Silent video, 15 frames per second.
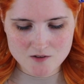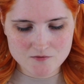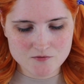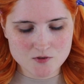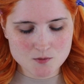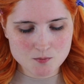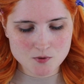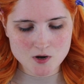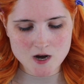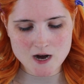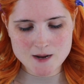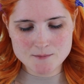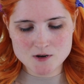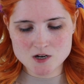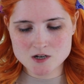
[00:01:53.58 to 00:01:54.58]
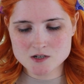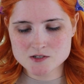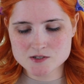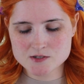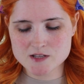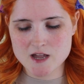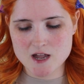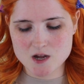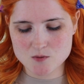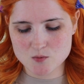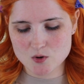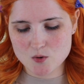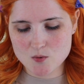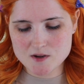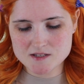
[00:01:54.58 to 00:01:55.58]
for primer today,
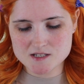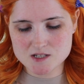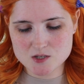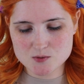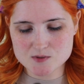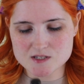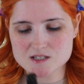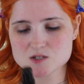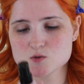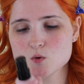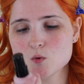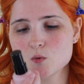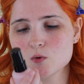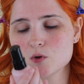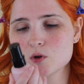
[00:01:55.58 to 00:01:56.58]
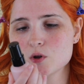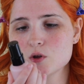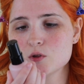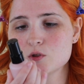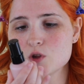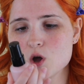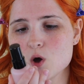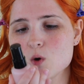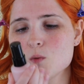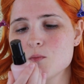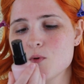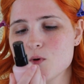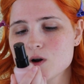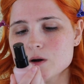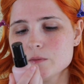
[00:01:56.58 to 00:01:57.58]
we're going to use this No
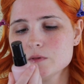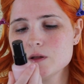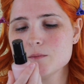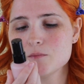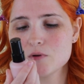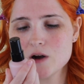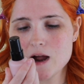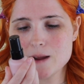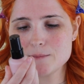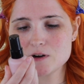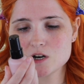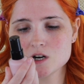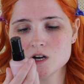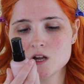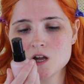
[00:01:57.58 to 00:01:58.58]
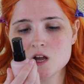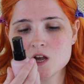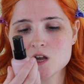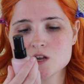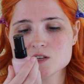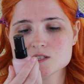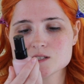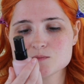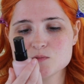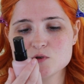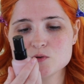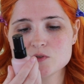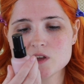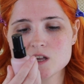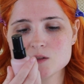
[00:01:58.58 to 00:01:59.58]
Pore Primer,
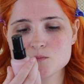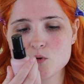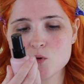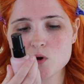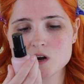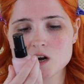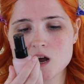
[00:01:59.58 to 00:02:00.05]
smooth and pore